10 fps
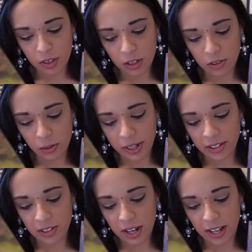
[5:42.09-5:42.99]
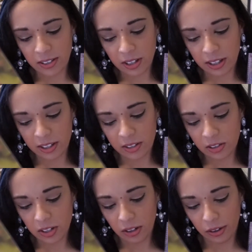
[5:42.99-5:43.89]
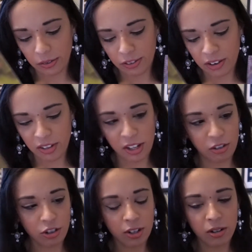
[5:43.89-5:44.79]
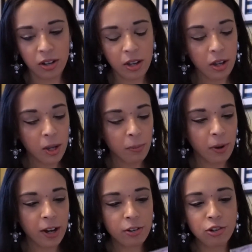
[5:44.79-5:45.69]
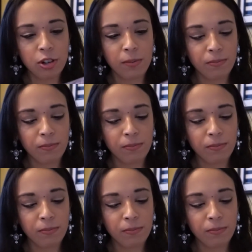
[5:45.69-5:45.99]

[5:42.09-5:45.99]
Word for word: So I guess it is like a concealer foundation brush.